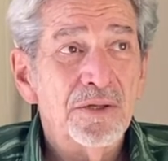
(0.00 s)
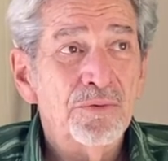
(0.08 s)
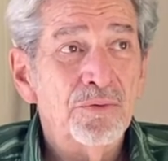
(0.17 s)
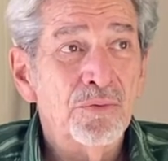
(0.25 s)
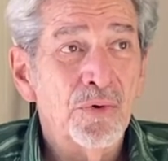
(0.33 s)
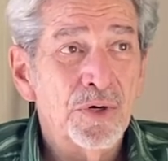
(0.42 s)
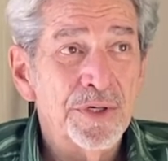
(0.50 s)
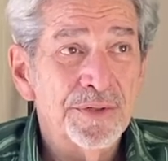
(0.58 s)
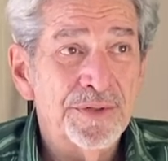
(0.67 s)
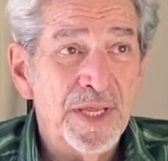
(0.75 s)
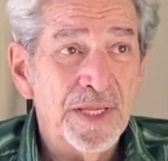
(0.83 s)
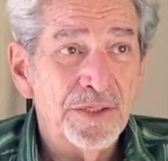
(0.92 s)
water
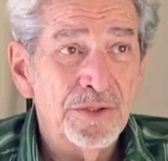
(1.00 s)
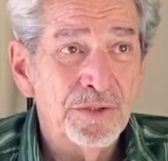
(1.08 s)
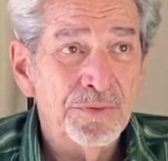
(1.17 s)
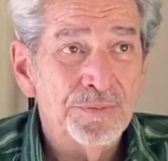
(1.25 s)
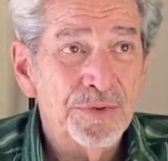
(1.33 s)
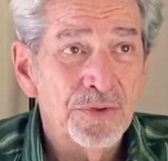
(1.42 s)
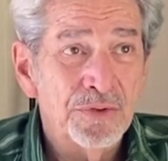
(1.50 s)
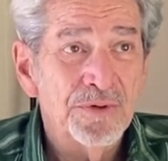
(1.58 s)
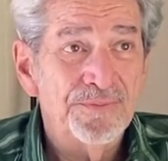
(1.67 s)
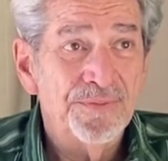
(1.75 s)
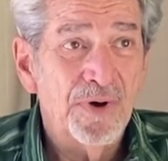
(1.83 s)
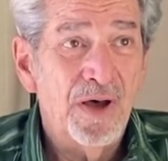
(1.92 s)
that you
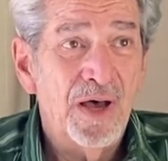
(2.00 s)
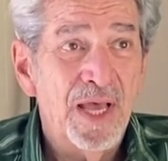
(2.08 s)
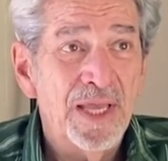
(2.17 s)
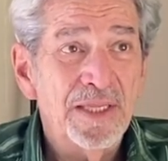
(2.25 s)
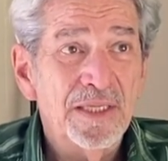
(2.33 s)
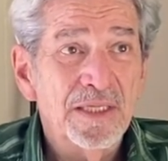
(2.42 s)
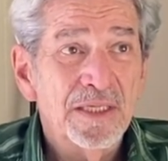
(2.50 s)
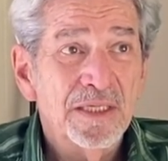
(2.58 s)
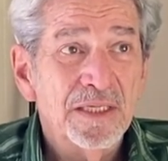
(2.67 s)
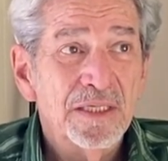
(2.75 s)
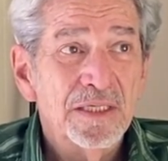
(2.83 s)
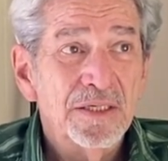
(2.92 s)
purify
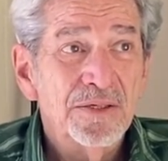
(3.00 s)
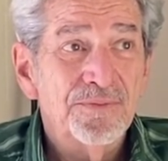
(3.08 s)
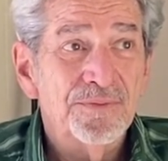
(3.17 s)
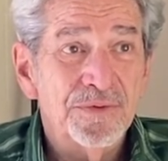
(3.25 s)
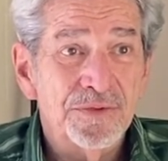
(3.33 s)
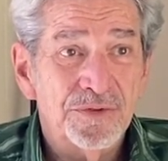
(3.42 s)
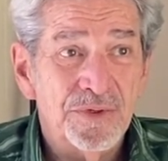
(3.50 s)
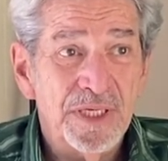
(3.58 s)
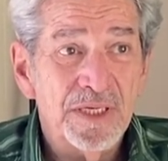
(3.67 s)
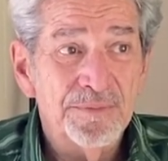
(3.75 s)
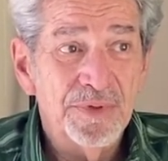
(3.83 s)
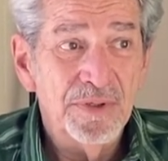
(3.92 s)
for
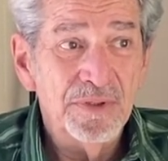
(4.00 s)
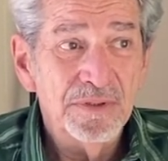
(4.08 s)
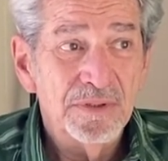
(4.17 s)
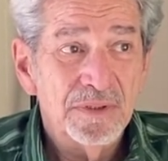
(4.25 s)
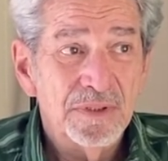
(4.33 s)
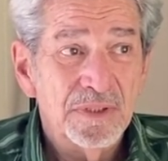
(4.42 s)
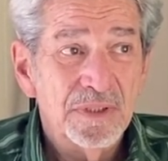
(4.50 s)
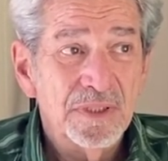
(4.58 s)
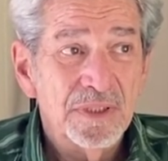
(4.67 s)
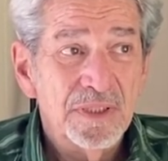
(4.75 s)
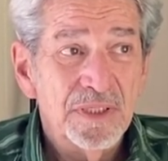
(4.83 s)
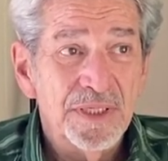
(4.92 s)
drinkable
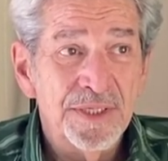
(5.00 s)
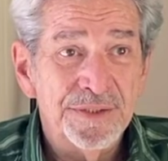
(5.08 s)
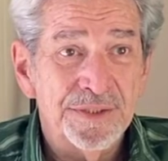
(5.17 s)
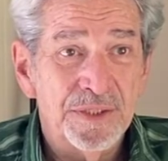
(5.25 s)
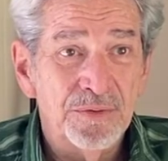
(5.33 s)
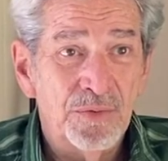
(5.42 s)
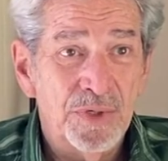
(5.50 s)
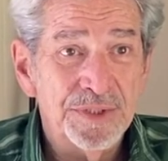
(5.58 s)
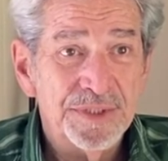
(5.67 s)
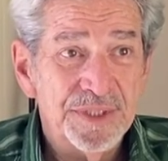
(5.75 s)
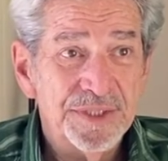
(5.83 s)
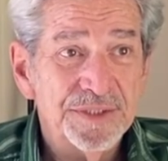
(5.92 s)
is in one
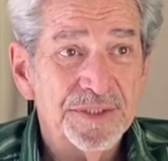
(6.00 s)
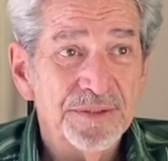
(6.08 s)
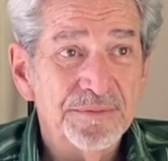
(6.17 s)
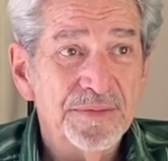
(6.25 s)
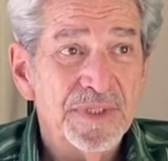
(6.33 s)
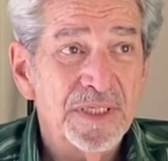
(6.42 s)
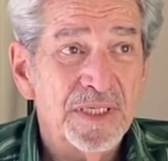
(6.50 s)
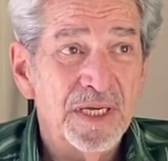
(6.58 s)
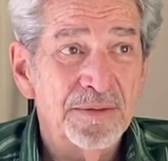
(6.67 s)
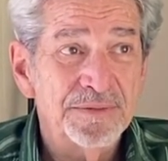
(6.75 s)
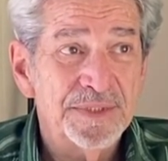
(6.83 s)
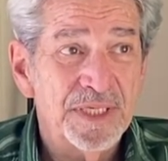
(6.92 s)
system. It
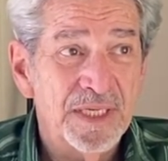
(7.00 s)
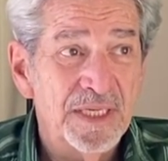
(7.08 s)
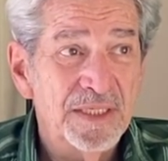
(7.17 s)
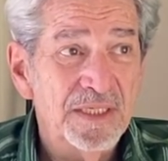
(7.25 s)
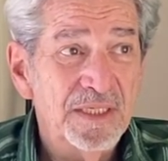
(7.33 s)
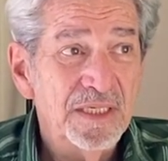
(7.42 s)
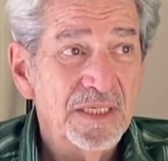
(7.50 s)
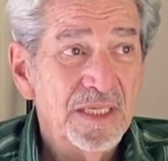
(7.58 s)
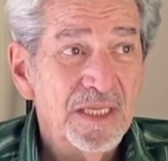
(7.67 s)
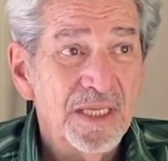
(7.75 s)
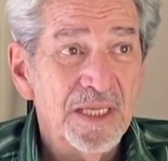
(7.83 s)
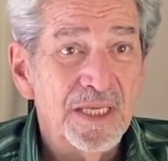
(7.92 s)
comes in,
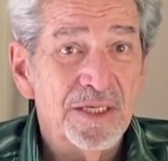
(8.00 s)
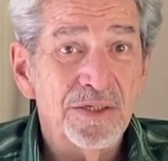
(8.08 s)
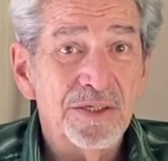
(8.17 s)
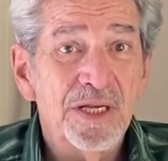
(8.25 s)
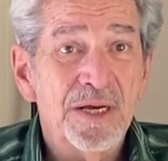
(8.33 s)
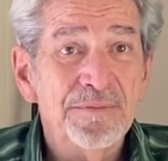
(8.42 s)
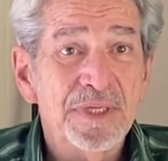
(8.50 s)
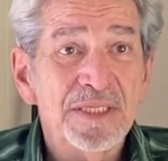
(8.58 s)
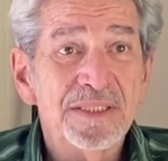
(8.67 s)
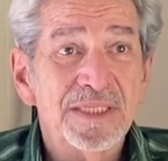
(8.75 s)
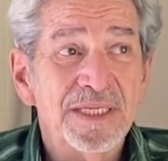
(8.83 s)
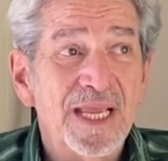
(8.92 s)
it could come
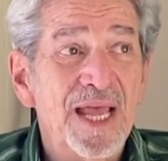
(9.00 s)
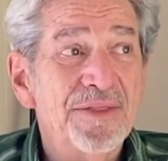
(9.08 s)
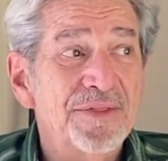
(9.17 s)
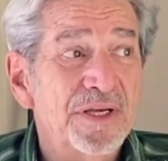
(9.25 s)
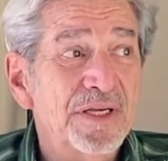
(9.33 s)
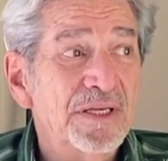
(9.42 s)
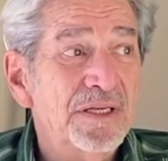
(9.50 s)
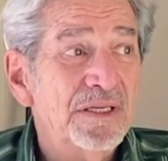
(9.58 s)
in together.